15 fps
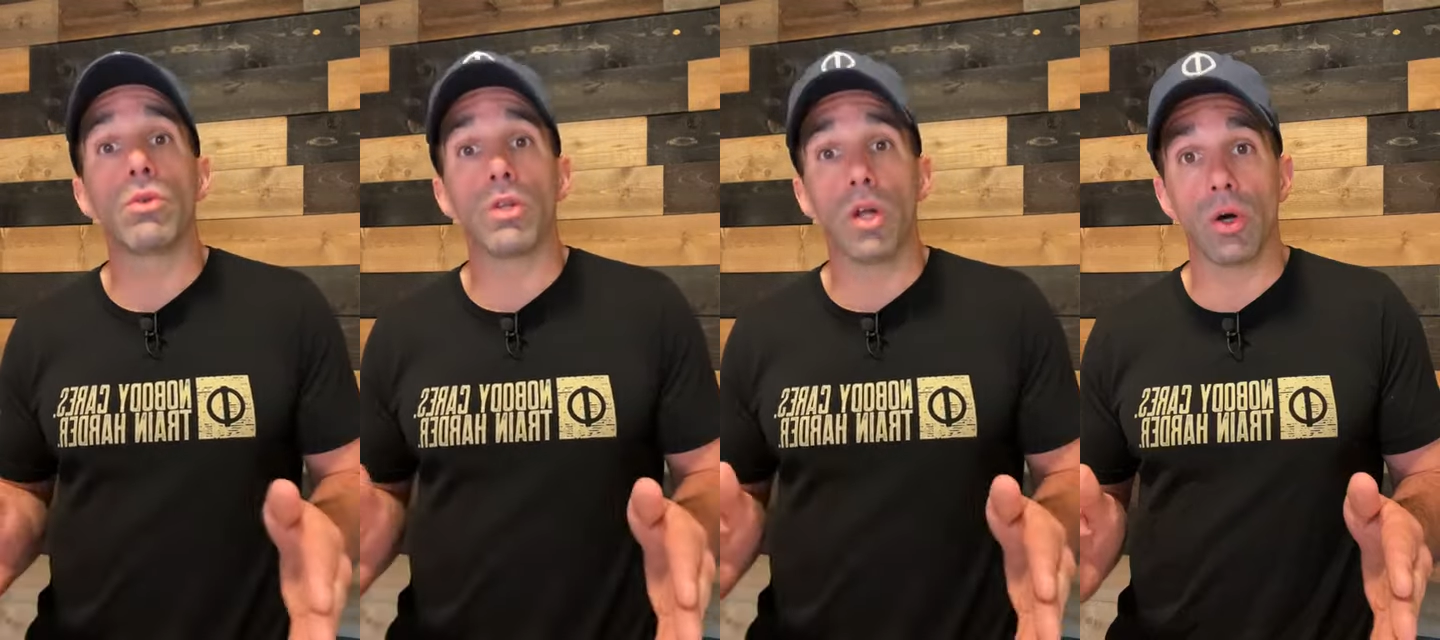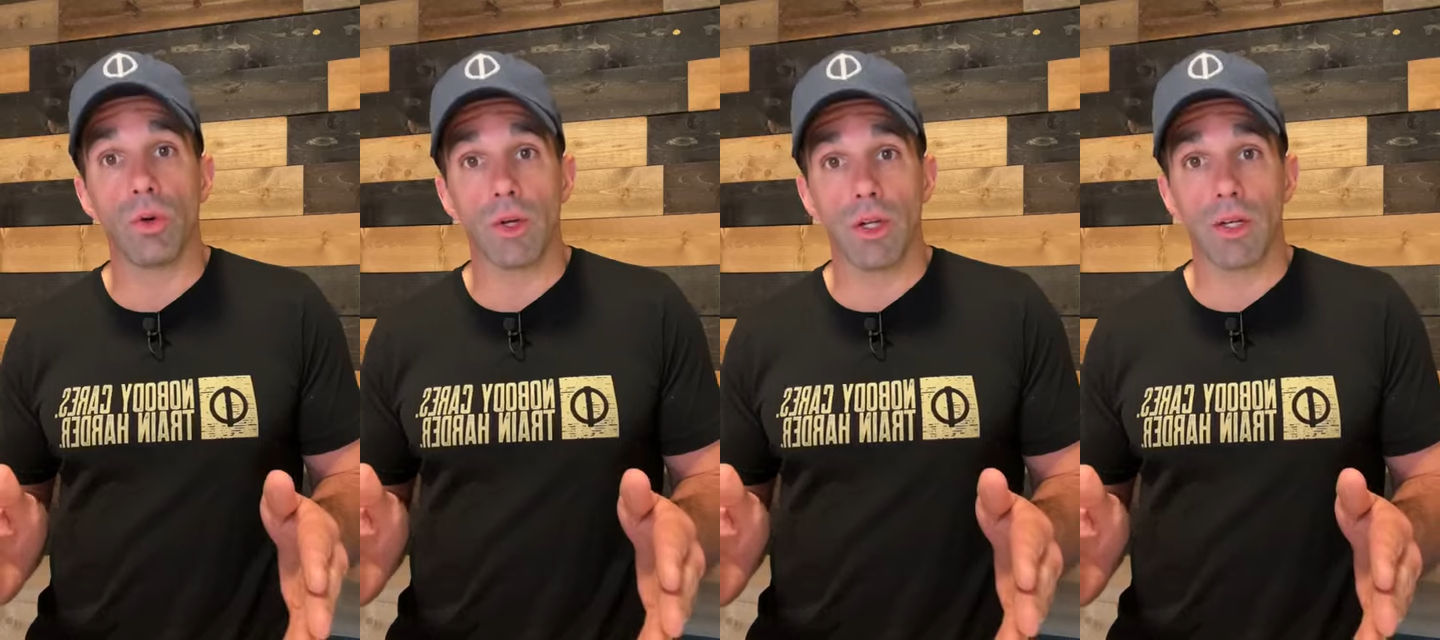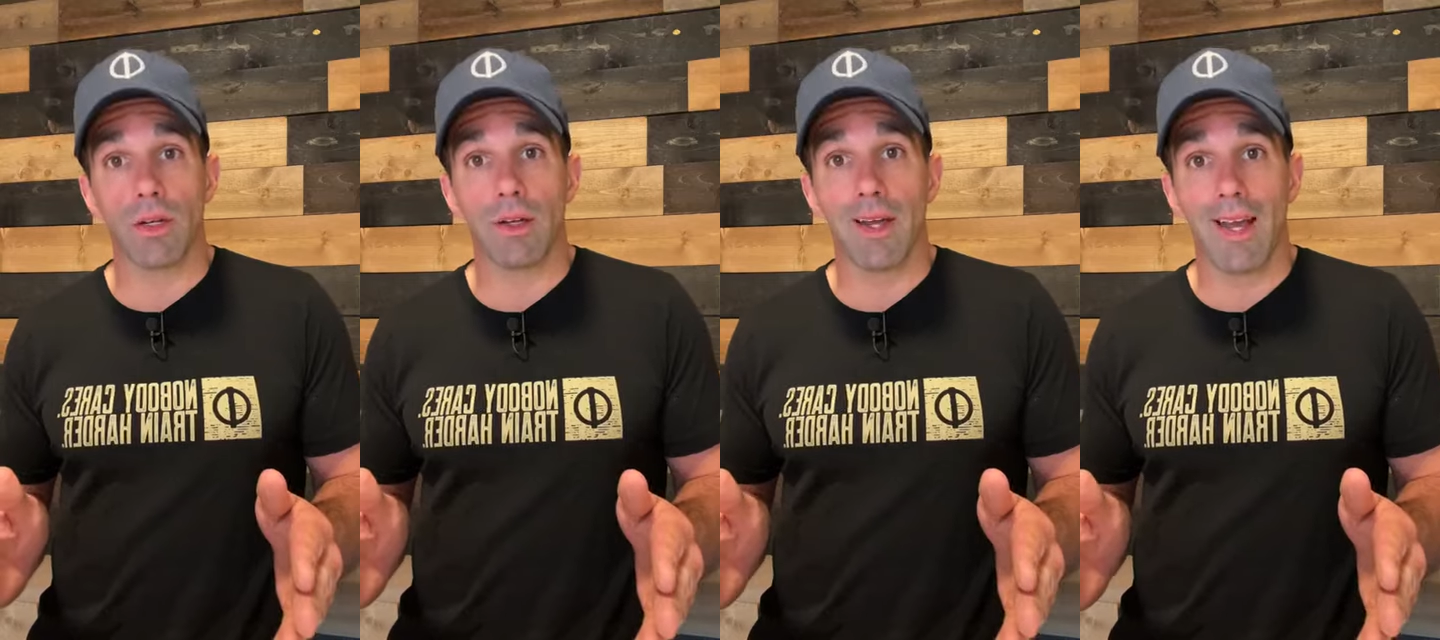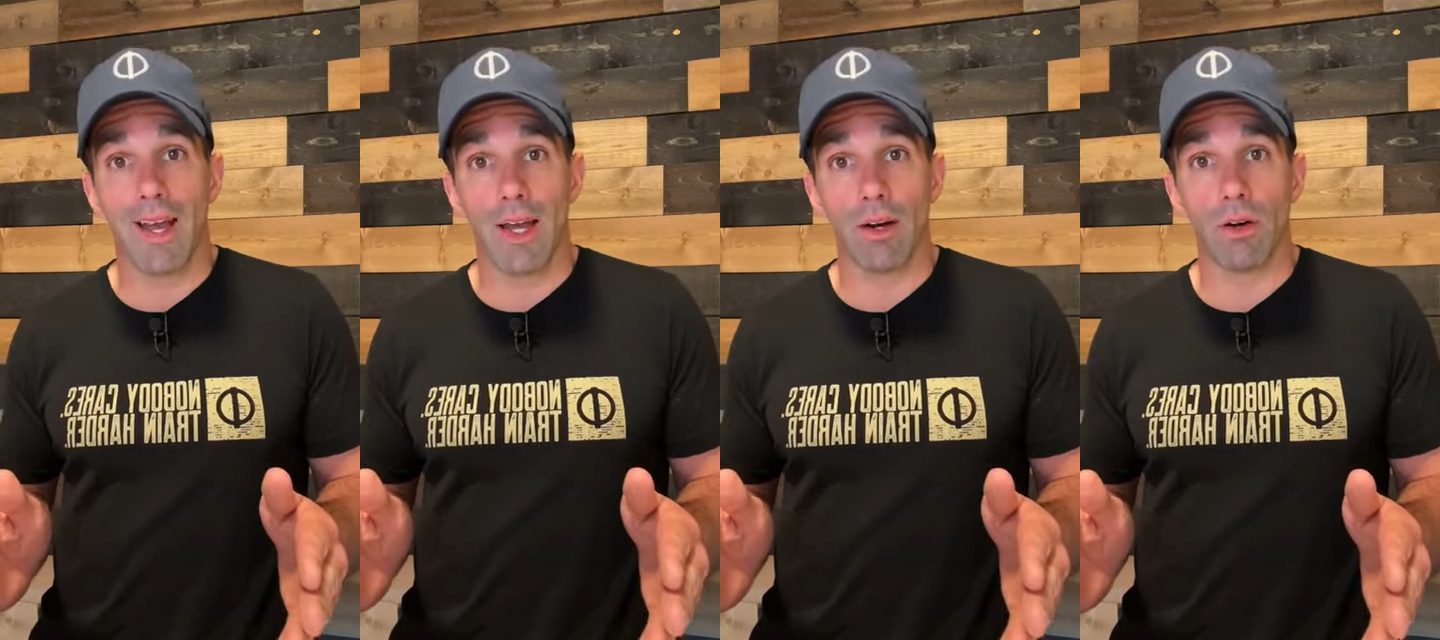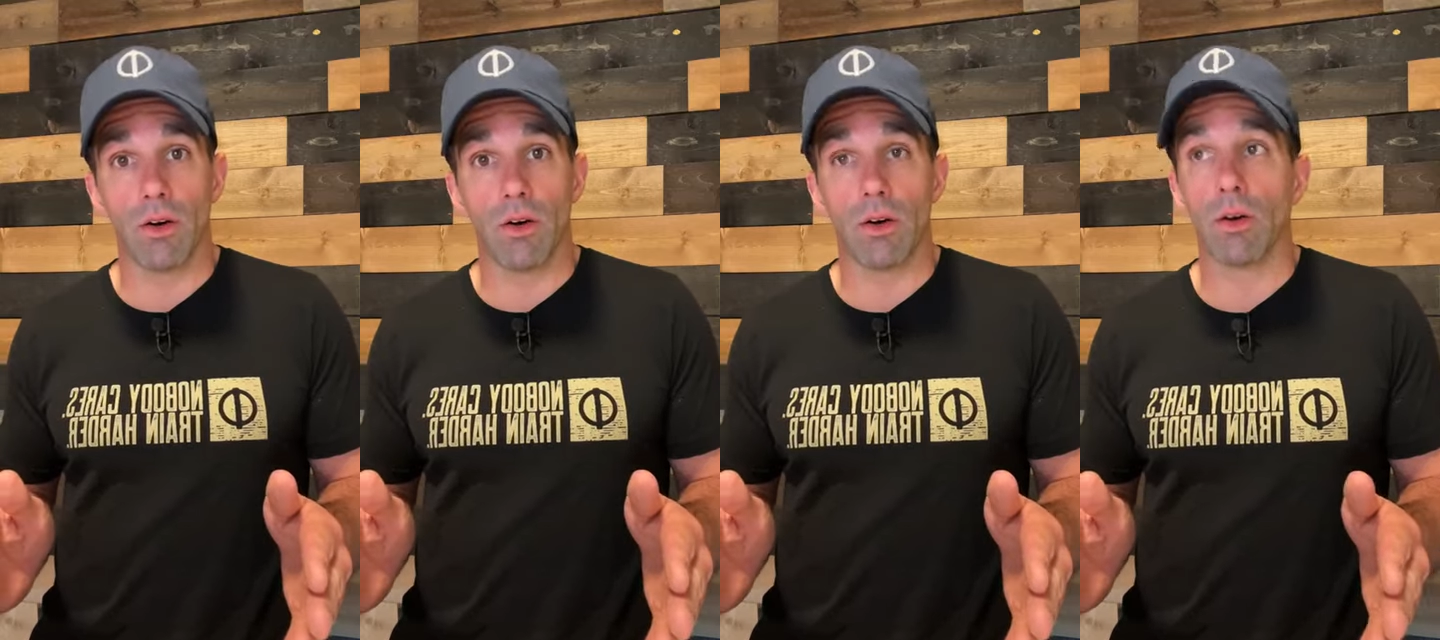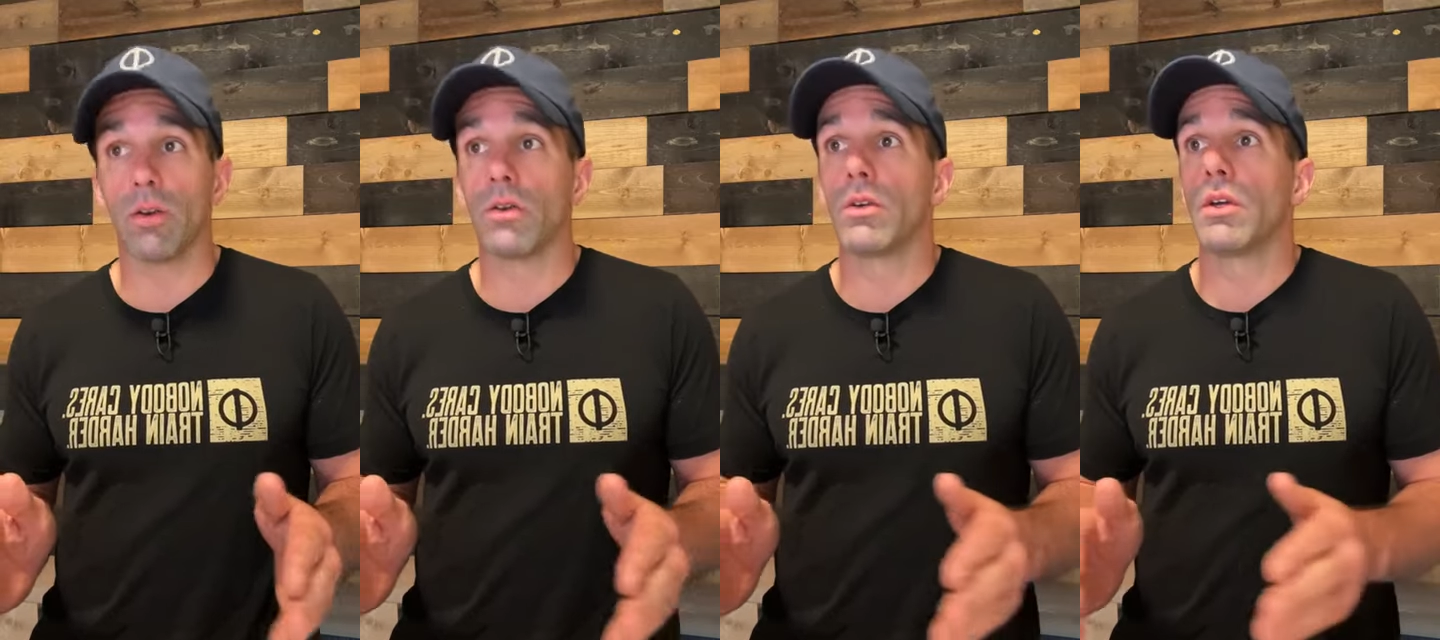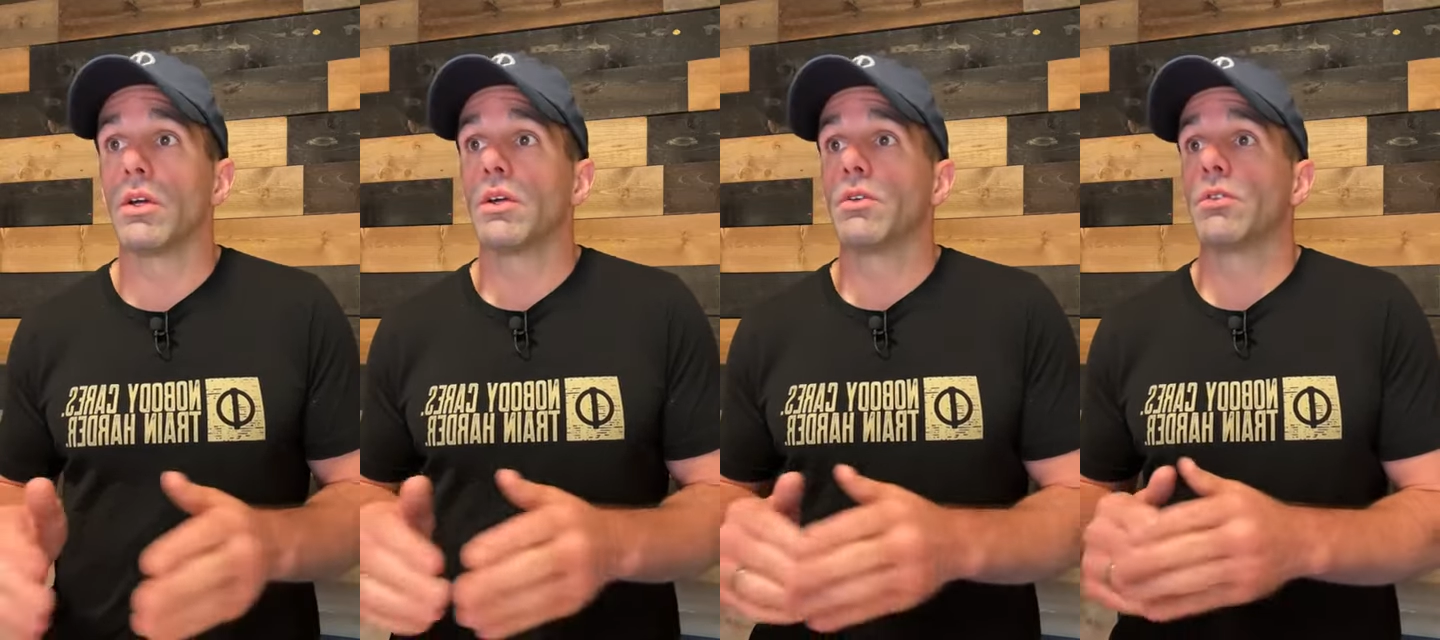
loading at all.